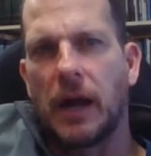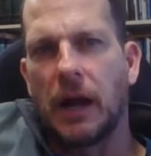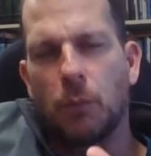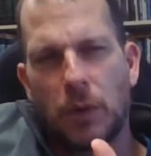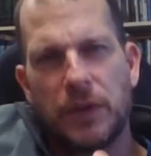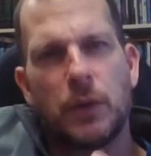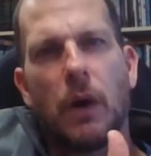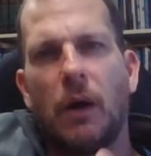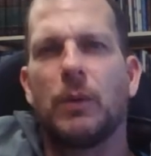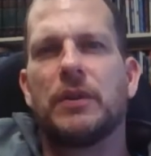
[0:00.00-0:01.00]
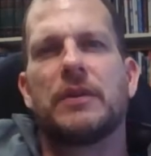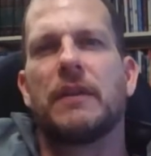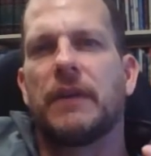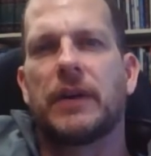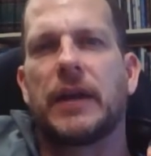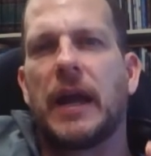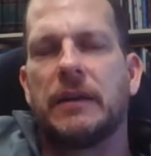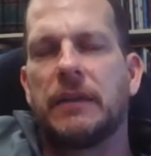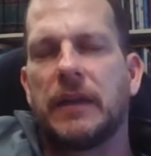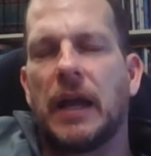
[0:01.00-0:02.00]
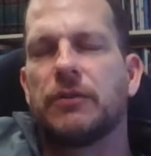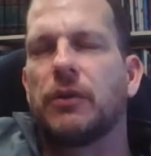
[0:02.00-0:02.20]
I'm with you always to the very end of the age.